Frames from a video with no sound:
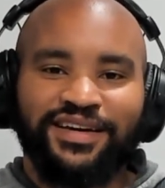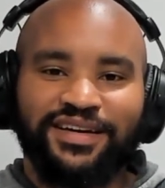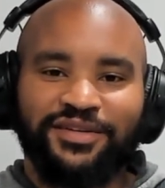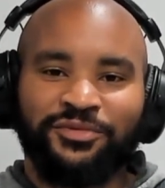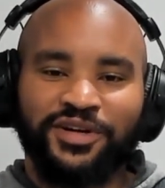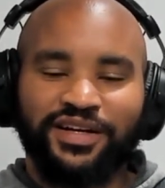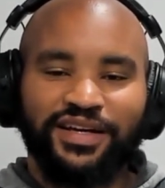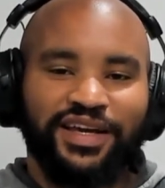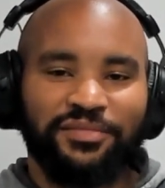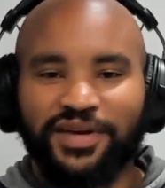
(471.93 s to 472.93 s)
we're going
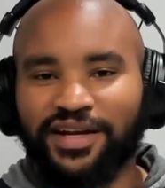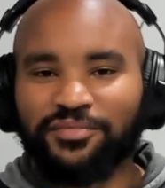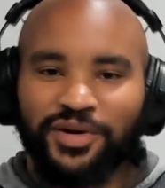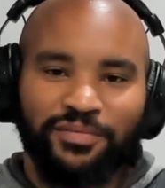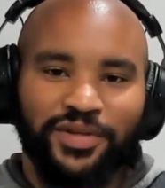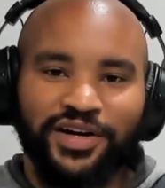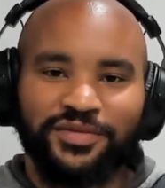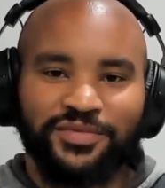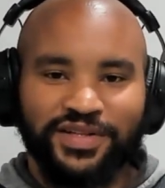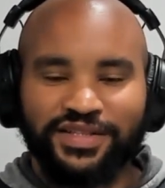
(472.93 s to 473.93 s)
to keep getting
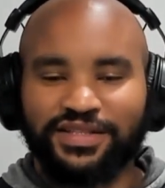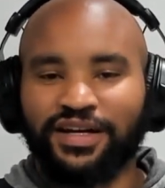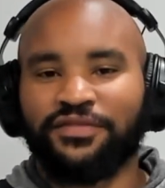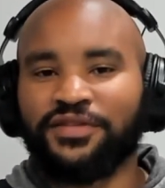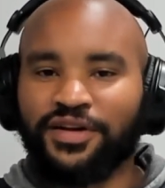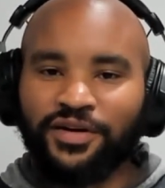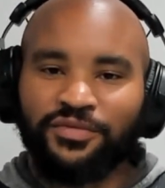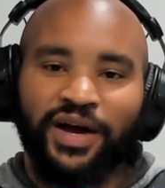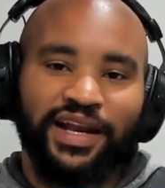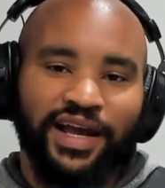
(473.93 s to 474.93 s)
bombarded with this stuff. And, you know,
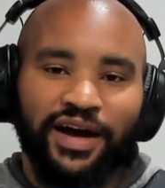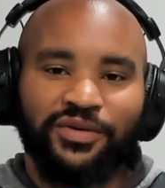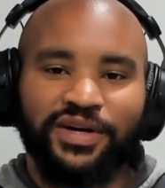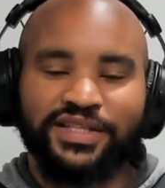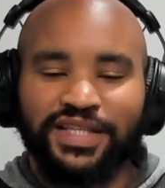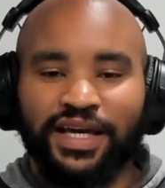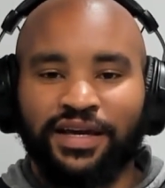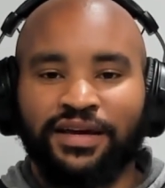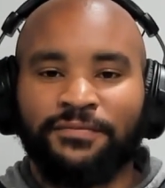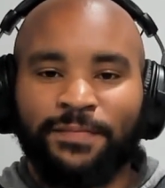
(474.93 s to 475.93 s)
right now it's
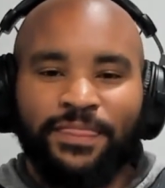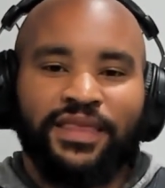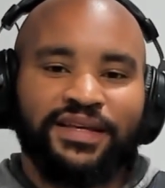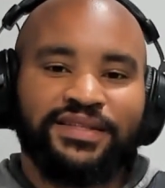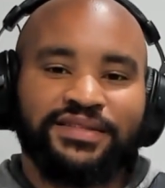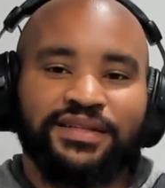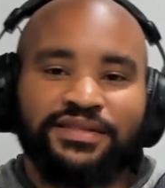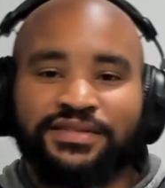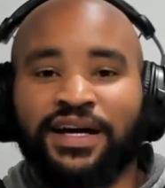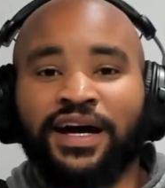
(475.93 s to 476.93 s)
like, this is a
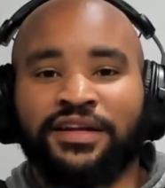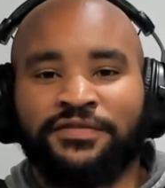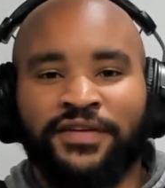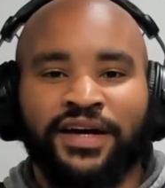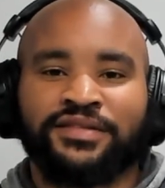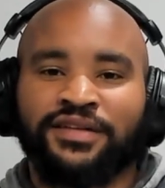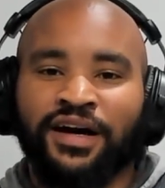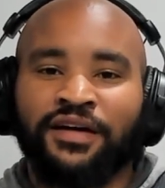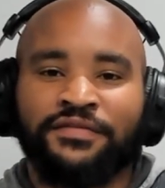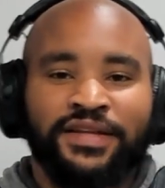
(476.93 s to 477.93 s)
side effect
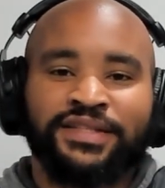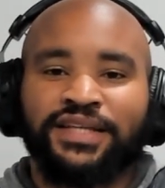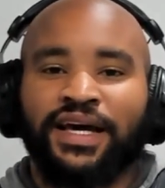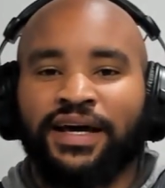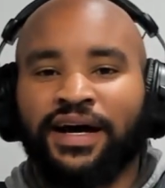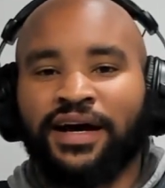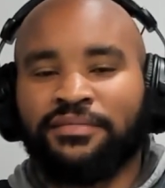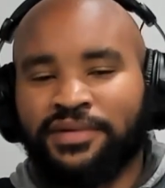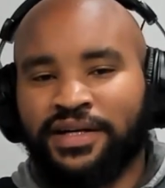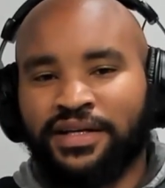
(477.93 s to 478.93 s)
of this AI,
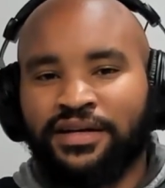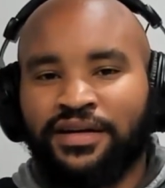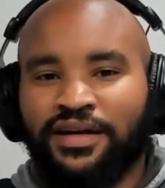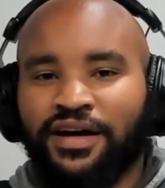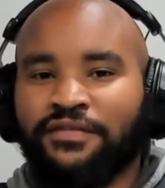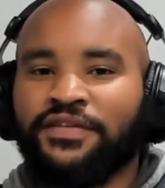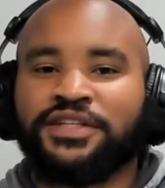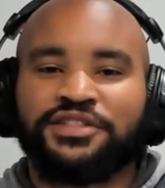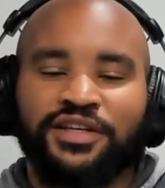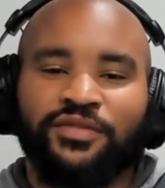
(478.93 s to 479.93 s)
but eventually